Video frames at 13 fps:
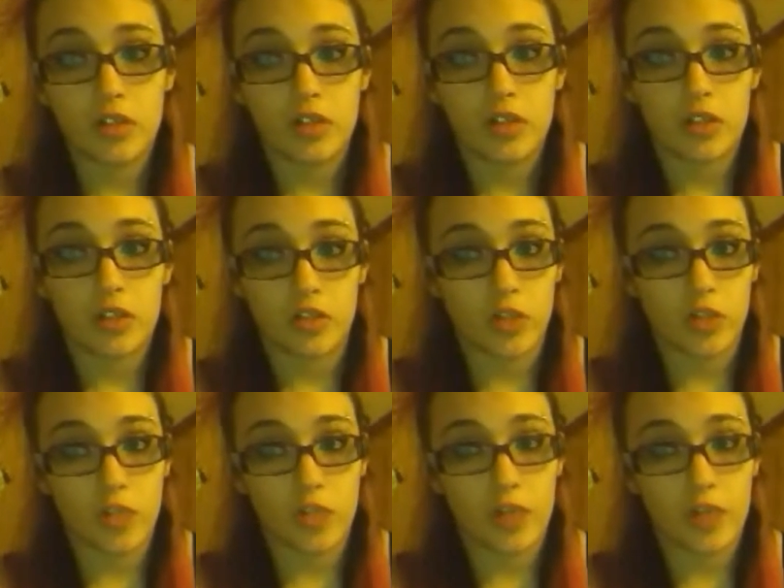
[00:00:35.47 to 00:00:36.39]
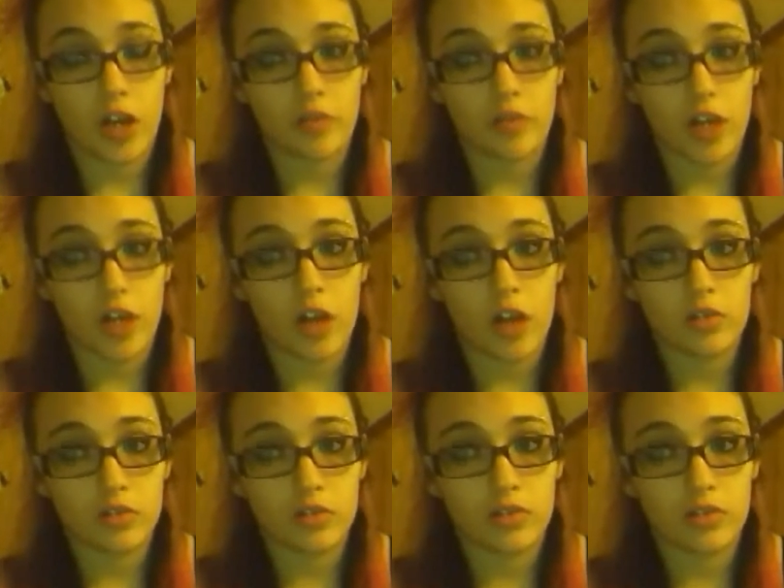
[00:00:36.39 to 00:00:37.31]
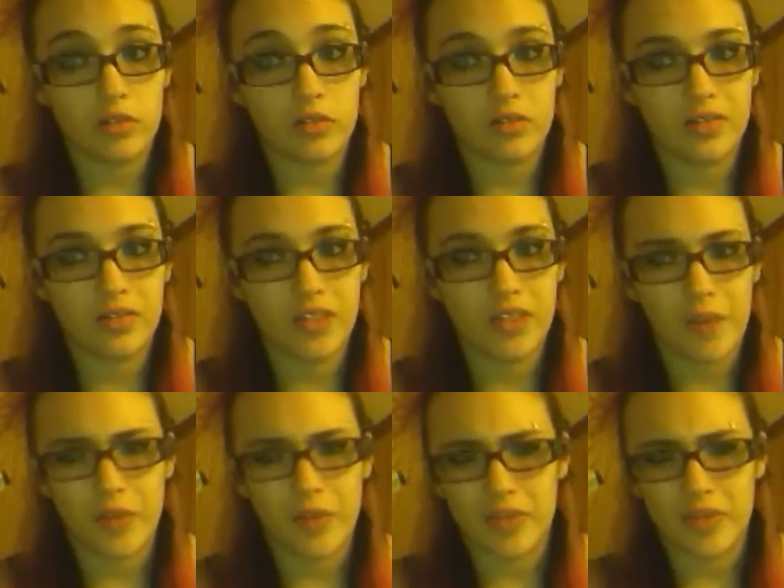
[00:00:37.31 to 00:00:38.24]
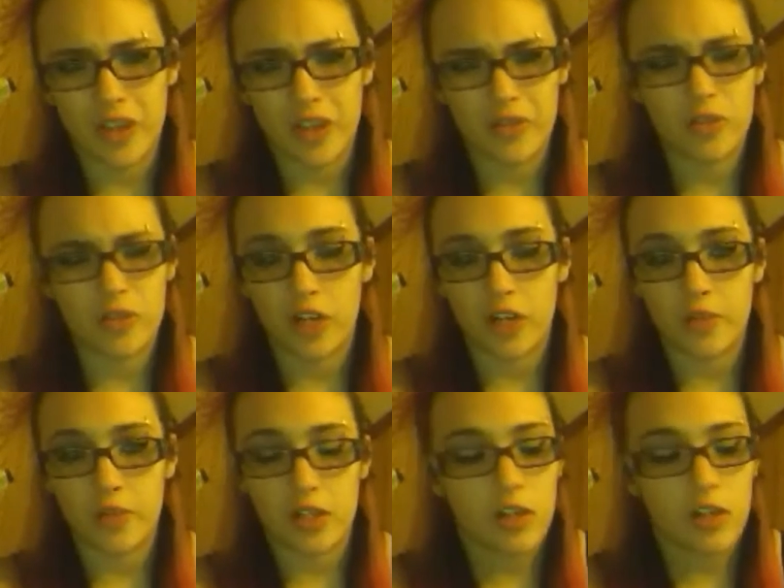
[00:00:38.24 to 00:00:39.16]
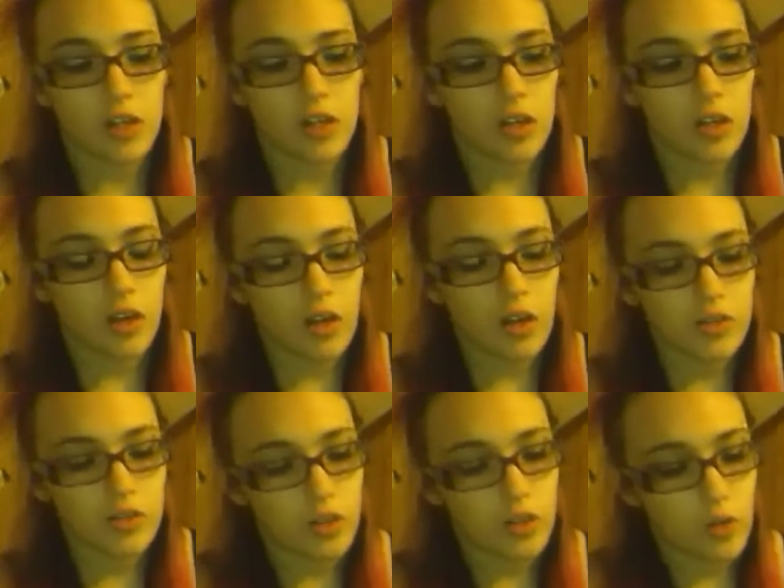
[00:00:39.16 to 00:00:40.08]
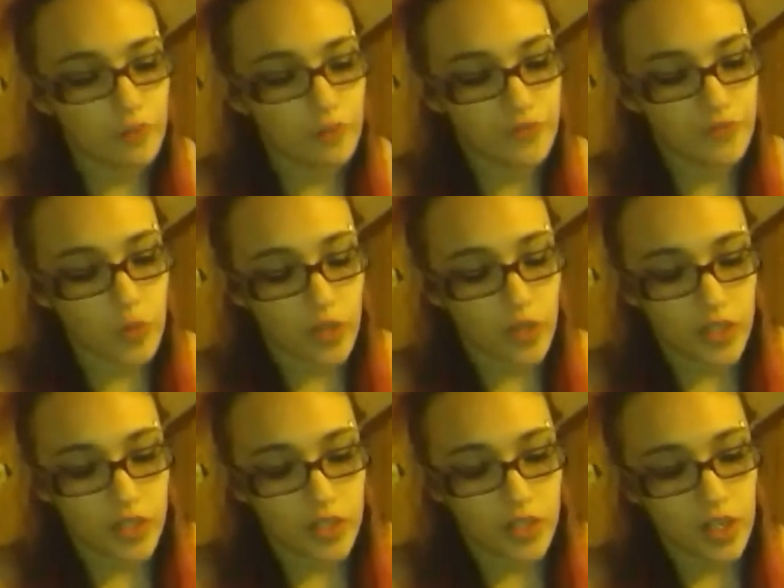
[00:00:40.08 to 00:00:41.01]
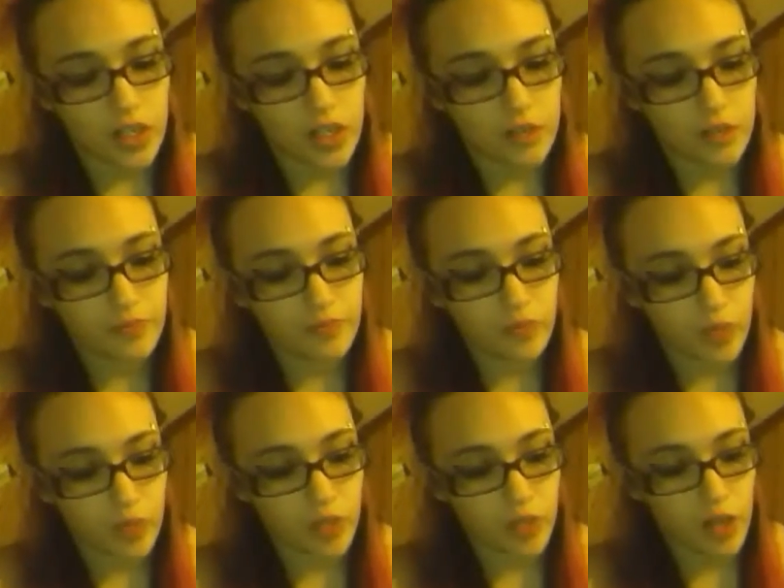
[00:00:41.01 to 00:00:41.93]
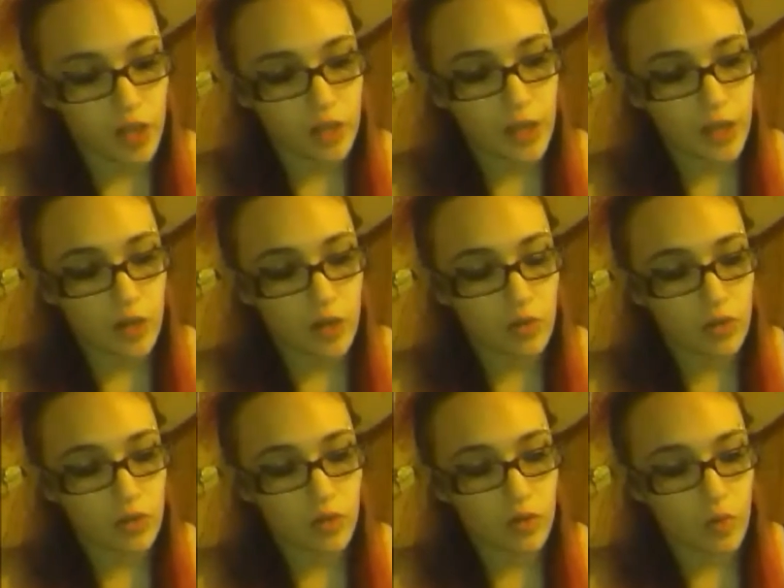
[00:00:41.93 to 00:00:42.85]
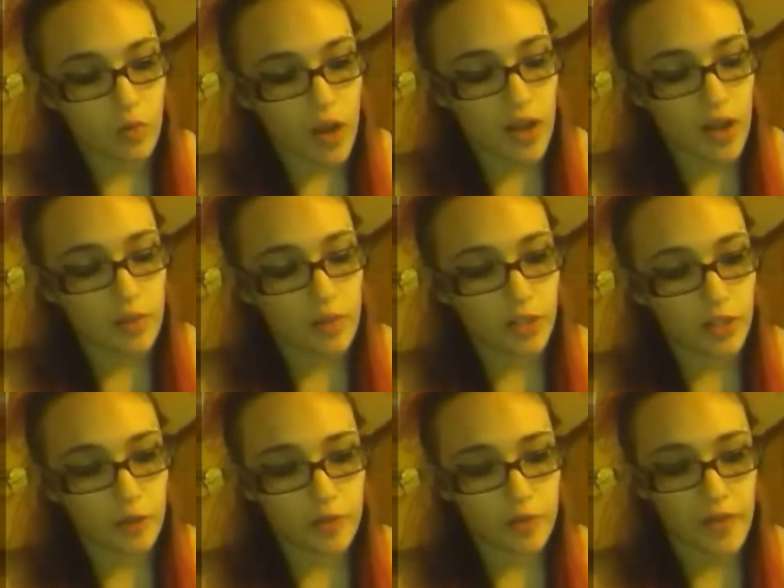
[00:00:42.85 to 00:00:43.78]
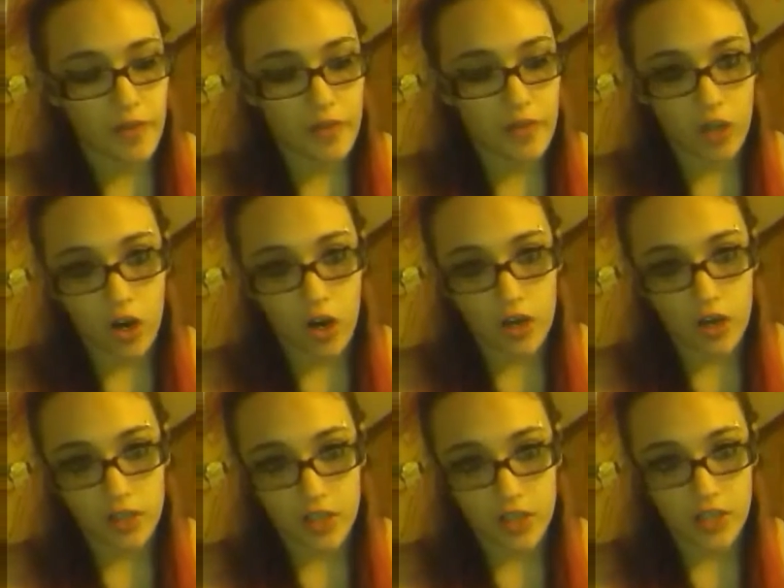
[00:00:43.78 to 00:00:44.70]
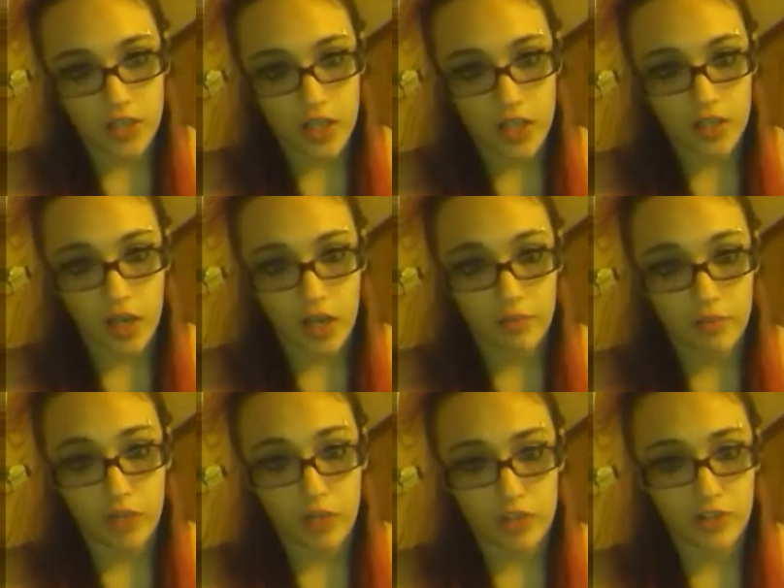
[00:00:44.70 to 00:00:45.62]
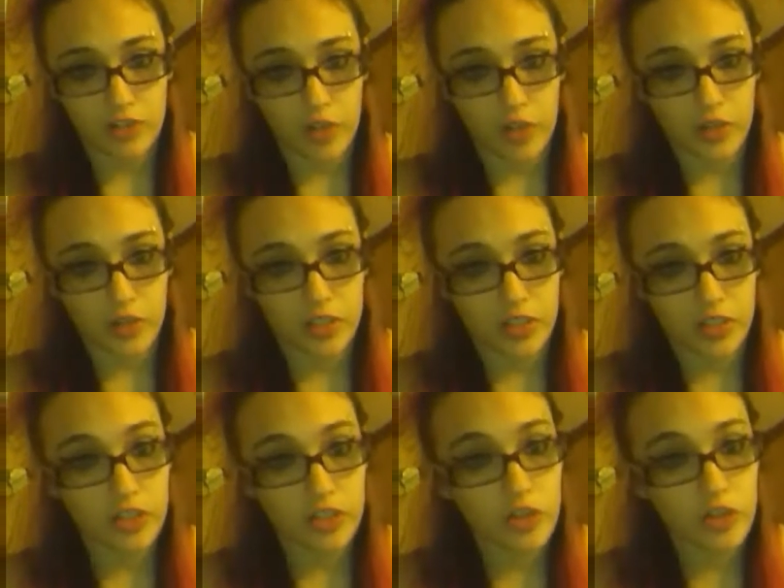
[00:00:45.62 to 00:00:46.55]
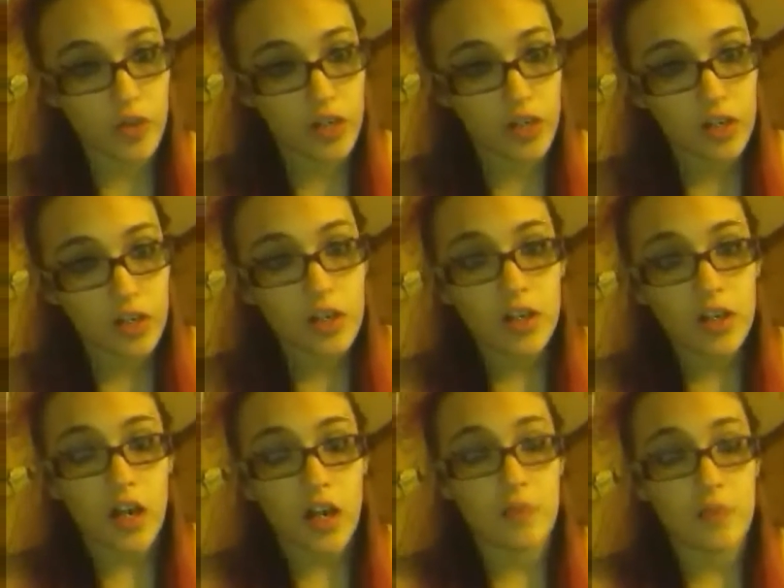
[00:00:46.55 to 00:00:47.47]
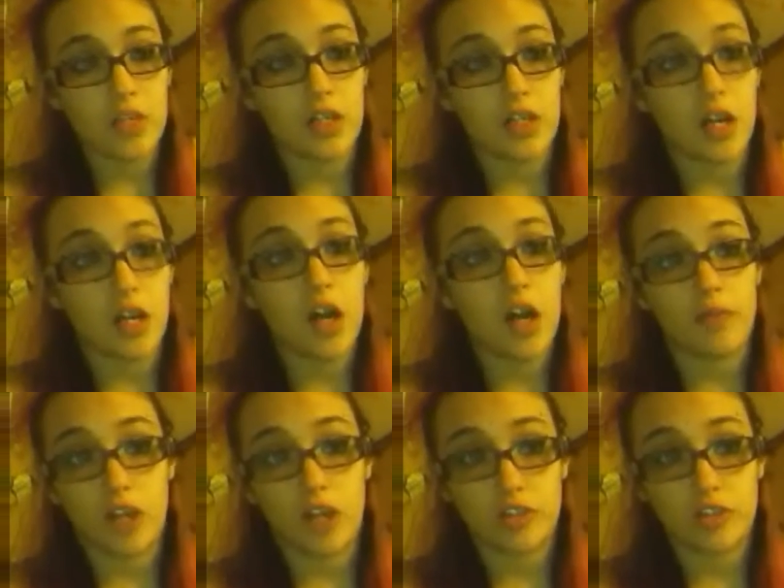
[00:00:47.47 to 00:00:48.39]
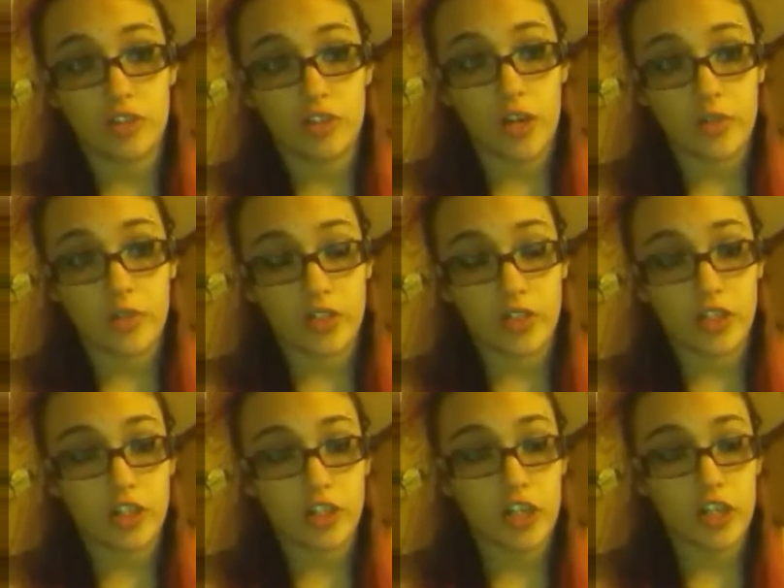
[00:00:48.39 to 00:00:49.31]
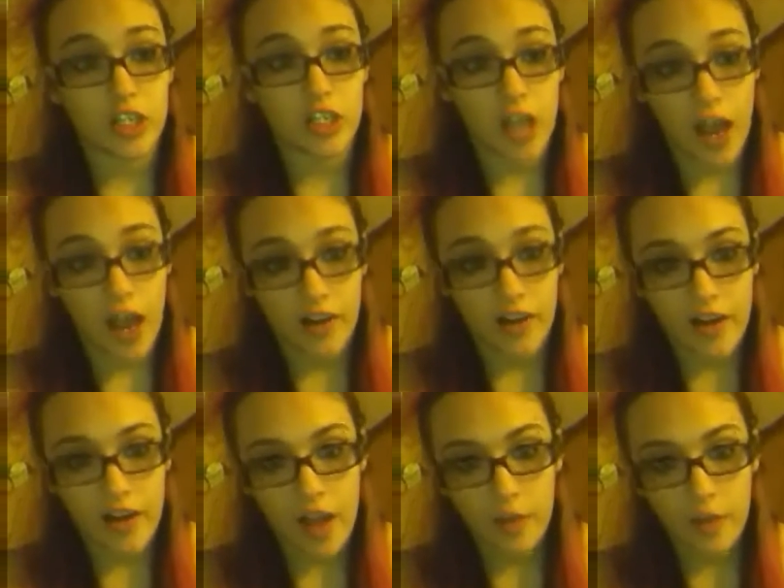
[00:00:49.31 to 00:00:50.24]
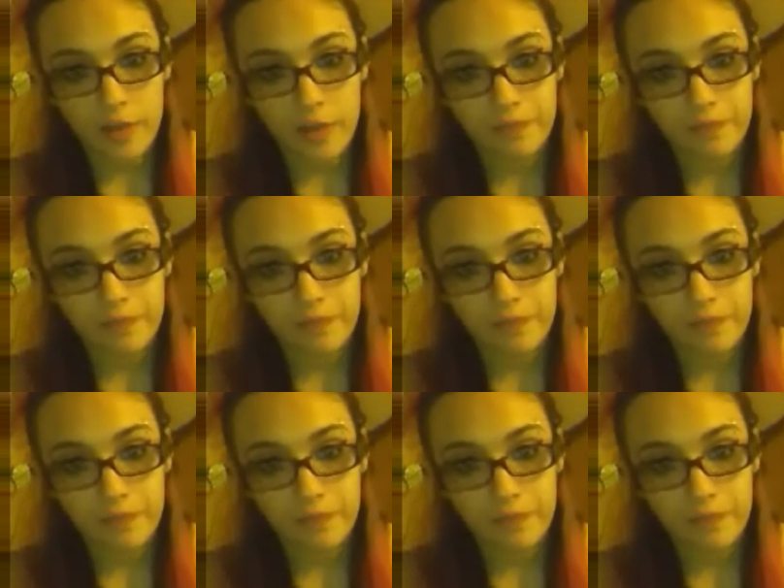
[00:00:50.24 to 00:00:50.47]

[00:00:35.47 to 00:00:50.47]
It's what they've become, not them themselves. You know what I mean? Also, when I'm talking about why Malenko is my favorite card, and I say that I'm not sure I was listening to it, I mean, I'm not sure I was listening to the entire album,